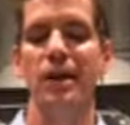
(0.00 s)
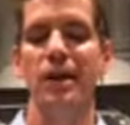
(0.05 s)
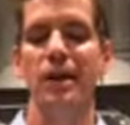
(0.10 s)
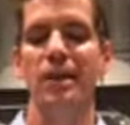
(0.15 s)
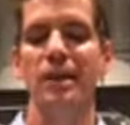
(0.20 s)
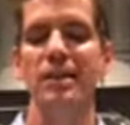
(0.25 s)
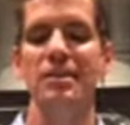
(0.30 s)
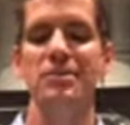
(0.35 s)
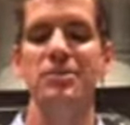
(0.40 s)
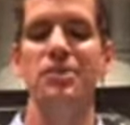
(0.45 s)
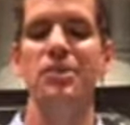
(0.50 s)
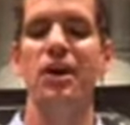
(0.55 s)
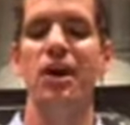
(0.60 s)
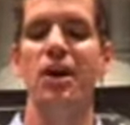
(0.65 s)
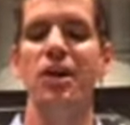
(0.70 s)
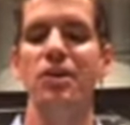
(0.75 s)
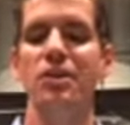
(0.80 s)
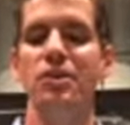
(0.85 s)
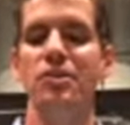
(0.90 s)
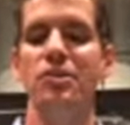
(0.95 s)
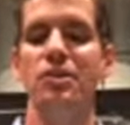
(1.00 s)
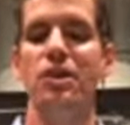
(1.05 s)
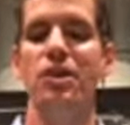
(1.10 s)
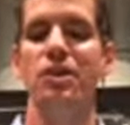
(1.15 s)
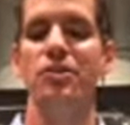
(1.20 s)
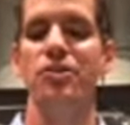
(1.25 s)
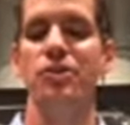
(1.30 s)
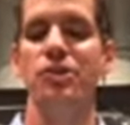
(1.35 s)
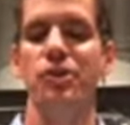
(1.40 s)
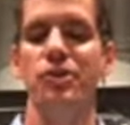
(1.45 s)
he has gone on a long
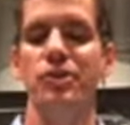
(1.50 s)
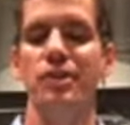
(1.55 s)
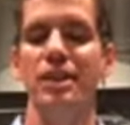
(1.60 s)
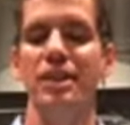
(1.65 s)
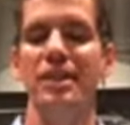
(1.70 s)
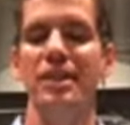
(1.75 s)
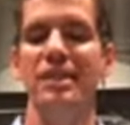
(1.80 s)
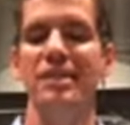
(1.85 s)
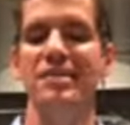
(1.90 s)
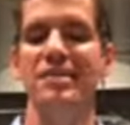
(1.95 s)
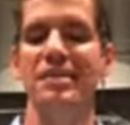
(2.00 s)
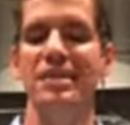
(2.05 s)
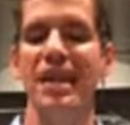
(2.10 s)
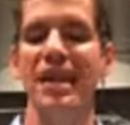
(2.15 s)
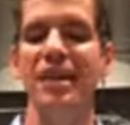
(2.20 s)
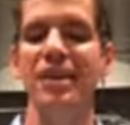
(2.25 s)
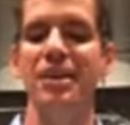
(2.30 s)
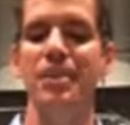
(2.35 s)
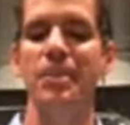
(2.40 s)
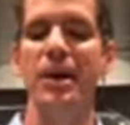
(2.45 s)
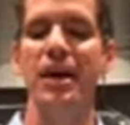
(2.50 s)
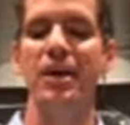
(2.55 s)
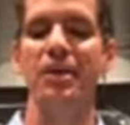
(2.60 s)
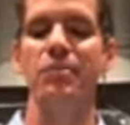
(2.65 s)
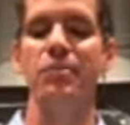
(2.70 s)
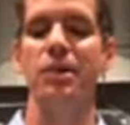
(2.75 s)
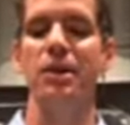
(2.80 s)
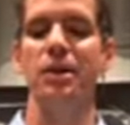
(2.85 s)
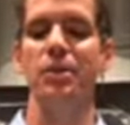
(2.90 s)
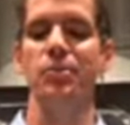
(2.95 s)
journey, and he has taken a bag of
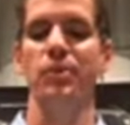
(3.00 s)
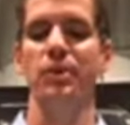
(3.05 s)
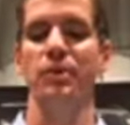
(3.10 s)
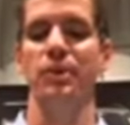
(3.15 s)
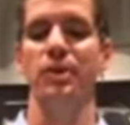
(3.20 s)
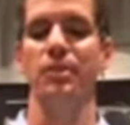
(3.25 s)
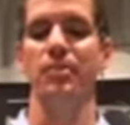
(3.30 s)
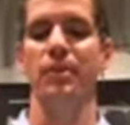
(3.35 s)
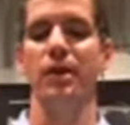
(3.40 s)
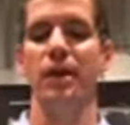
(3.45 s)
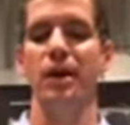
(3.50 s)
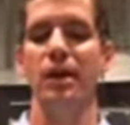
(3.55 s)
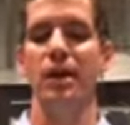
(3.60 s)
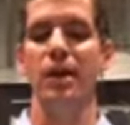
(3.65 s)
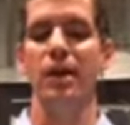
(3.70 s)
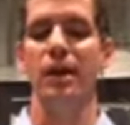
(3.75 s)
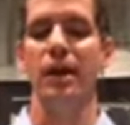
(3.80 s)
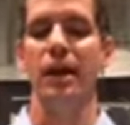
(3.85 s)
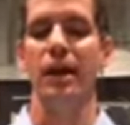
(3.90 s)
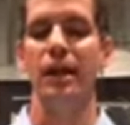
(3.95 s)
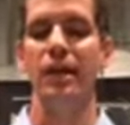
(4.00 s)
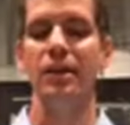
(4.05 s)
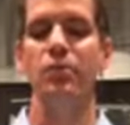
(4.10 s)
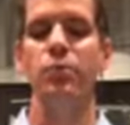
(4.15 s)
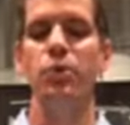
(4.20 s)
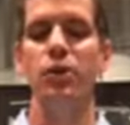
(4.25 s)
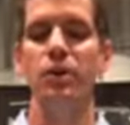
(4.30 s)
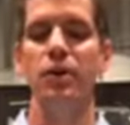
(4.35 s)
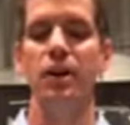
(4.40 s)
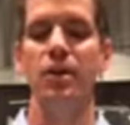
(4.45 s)
money with him, and will
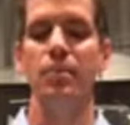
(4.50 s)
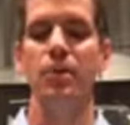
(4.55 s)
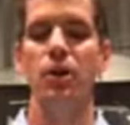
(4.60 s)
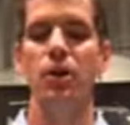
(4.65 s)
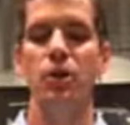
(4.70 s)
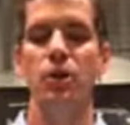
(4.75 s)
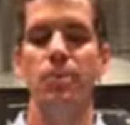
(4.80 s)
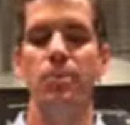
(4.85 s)
come home